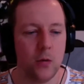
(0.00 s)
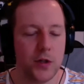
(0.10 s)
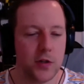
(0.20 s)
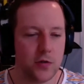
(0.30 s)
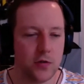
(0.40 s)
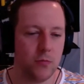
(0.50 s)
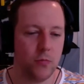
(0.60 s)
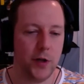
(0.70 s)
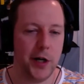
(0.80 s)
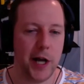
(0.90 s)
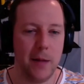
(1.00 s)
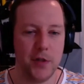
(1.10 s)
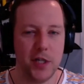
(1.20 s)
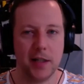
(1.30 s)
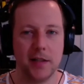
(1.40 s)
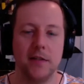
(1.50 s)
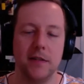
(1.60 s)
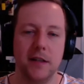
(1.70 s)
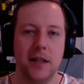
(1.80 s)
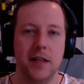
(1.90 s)
which is when an
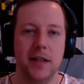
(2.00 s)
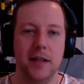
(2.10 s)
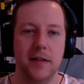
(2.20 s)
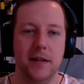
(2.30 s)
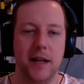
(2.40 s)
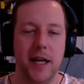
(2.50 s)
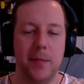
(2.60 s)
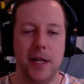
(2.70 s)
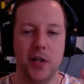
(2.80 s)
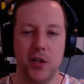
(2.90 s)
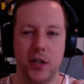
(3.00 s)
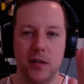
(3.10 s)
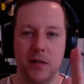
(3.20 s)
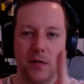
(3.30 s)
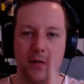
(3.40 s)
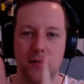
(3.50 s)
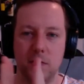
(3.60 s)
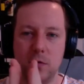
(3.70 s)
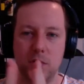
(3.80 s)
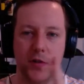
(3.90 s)
object in animation
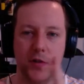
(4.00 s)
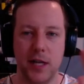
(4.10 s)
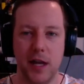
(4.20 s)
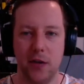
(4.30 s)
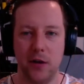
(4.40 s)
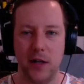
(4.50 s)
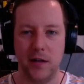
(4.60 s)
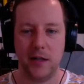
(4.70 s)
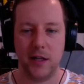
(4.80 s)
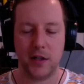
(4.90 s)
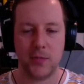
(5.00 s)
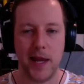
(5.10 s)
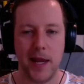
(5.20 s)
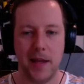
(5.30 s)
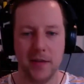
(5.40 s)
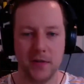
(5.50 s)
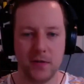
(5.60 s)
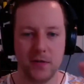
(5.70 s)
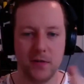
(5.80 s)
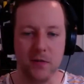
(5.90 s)
squishes down and
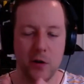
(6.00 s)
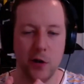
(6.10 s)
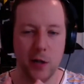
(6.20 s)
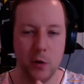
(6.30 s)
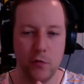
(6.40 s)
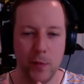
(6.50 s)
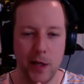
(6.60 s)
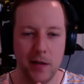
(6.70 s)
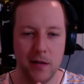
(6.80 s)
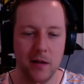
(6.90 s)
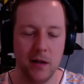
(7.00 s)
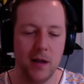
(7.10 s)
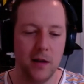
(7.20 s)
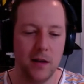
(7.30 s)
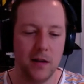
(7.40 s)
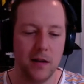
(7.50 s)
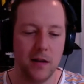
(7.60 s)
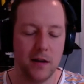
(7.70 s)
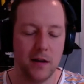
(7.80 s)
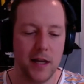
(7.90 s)
expands during movement
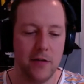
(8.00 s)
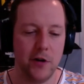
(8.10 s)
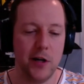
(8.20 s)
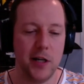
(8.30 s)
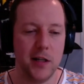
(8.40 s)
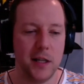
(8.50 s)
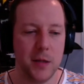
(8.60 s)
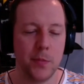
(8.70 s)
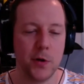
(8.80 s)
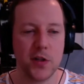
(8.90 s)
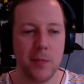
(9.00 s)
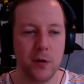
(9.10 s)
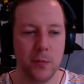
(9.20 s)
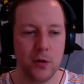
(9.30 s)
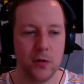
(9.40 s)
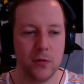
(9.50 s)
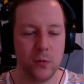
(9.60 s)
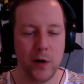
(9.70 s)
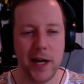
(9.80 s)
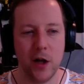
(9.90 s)
at a very imperceptible
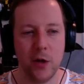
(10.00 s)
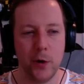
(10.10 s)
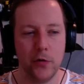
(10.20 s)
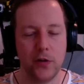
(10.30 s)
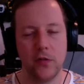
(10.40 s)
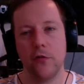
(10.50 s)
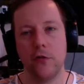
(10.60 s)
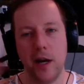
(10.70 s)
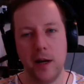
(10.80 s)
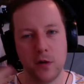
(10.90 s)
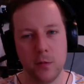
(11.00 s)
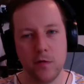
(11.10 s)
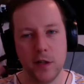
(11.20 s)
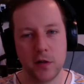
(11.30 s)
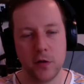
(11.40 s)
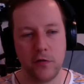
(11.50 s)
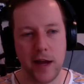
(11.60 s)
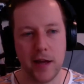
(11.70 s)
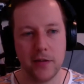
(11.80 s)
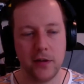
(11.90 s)
way almost, because the frames are moving so
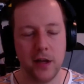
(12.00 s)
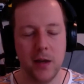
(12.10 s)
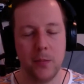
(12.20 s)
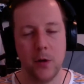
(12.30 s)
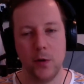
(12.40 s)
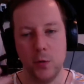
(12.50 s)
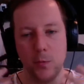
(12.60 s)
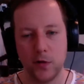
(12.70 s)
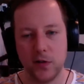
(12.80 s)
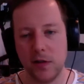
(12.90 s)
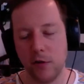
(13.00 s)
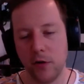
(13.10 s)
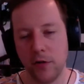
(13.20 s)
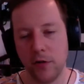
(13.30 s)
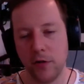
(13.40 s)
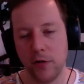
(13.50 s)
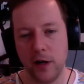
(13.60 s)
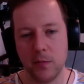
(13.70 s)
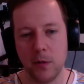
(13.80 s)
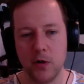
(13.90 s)
fast. But when you perceive all the
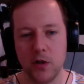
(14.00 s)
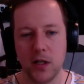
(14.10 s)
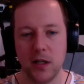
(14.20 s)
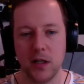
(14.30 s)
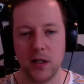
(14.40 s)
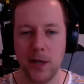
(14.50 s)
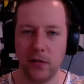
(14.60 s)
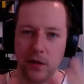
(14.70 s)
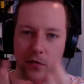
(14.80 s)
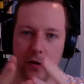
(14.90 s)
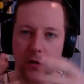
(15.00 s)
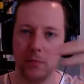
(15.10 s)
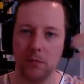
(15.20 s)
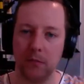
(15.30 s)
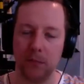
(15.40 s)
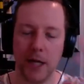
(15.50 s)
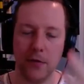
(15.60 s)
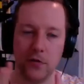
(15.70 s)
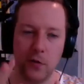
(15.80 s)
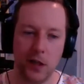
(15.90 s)
frames in motion, it makes things all
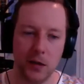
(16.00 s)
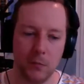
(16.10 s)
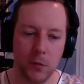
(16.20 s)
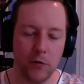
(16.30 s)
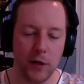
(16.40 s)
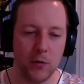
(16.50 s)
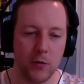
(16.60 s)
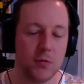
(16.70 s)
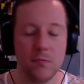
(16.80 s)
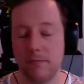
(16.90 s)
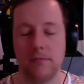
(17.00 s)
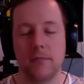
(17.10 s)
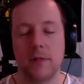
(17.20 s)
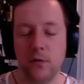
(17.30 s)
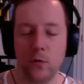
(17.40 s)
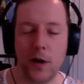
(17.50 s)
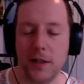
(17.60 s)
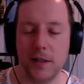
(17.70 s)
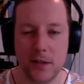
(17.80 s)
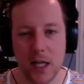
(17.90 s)
bouncy and movie, which is why
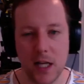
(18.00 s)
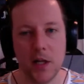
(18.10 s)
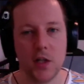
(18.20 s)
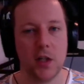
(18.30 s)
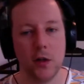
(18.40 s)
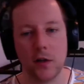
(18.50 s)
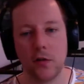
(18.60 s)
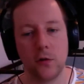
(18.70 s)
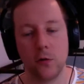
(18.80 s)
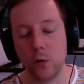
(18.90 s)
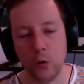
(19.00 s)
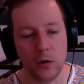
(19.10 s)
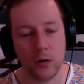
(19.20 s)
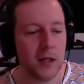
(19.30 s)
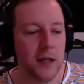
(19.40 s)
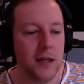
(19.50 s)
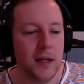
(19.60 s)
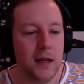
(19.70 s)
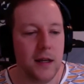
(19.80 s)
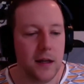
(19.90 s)
Disney animation looks so cool.
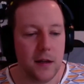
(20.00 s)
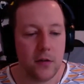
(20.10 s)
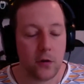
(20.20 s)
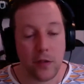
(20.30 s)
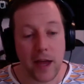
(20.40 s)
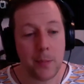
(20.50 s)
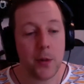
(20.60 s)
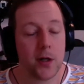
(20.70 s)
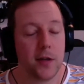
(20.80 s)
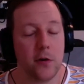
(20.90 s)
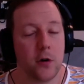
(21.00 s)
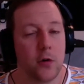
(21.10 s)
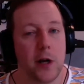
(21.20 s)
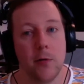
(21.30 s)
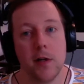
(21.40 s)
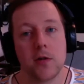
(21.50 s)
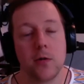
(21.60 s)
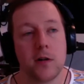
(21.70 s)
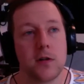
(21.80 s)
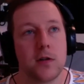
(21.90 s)
So that book is a great
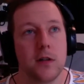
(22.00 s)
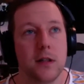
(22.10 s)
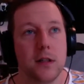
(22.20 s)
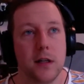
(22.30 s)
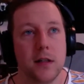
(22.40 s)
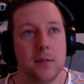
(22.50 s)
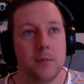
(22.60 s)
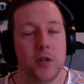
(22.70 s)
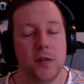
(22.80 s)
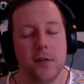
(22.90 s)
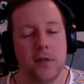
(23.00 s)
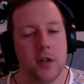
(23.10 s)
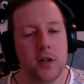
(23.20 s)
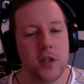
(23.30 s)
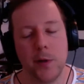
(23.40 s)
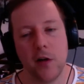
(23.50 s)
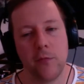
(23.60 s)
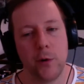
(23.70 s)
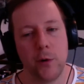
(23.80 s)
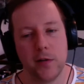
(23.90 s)
resource, just as a jumping
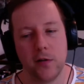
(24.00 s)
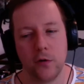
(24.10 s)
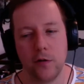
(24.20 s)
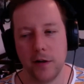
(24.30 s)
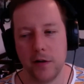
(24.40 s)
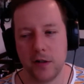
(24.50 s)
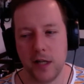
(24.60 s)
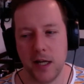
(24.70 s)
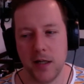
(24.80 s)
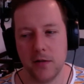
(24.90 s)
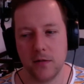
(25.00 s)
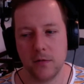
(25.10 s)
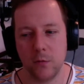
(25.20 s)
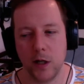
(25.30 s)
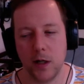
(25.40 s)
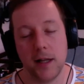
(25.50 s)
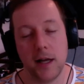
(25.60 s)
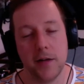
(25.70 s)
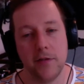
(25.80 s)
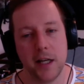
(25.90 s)
off point to sort of understand what a
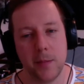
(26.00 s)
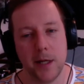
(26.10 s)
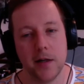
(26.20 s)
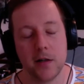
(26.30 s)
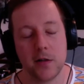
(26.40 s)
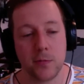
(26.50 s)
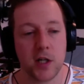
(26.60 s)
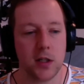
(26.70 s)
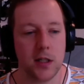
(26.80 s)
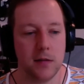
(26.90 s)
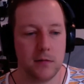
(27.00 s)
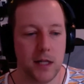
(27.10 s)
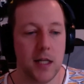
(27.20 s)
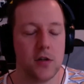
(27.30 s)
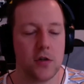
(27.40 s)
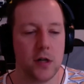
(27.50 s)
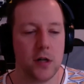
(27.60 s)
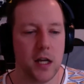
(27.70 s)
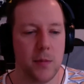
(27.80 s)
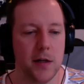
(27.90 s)
lot of animators, especially industry
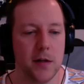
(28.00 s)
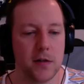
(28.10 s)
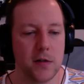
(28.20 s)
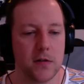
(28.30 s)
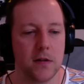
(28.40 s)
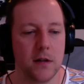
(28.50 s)
animators,